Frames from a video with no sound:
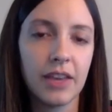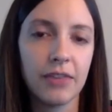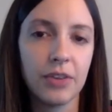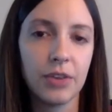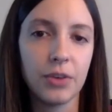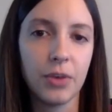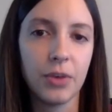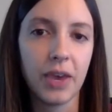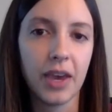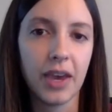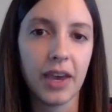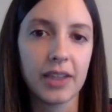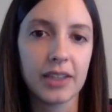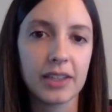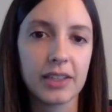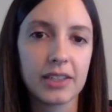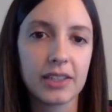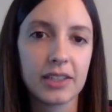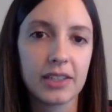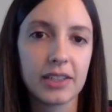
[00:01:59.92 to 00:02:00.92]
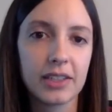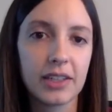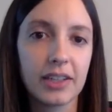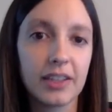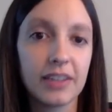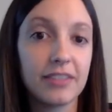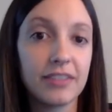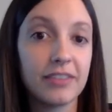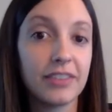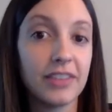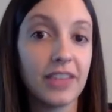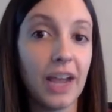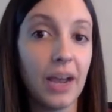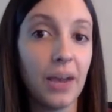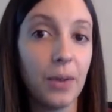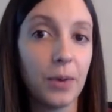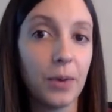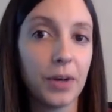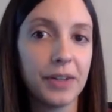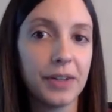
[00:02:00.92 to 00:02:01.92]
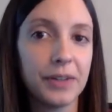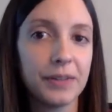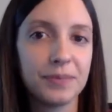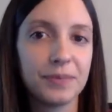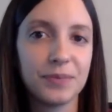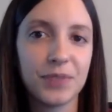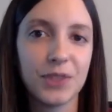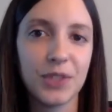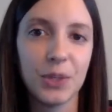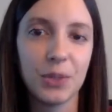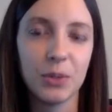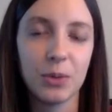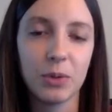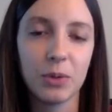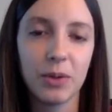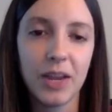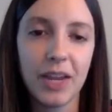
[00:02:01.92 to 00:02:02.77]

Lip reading: If you guessed flower, you